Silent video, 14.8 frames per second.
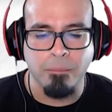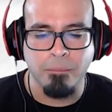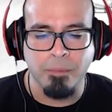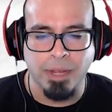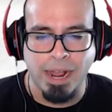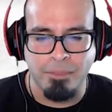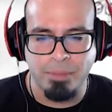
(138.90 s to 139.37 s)

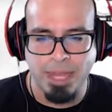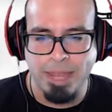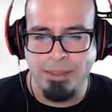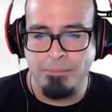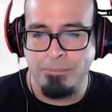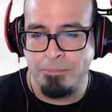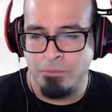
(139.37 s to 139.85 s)
Can I play?
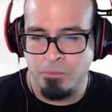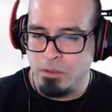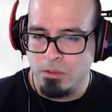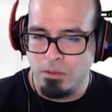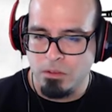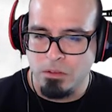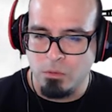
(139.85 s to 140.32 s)

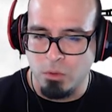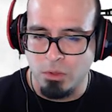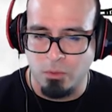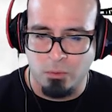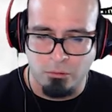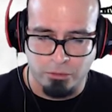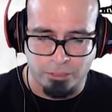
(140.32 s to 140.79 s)
Well, the
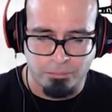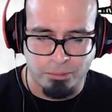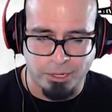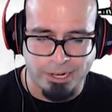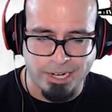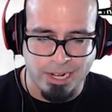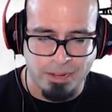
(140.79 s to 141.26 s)
rules are
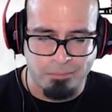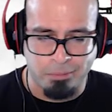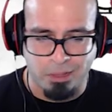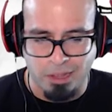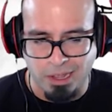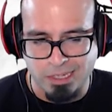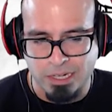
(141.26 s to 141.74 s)
pretty complex.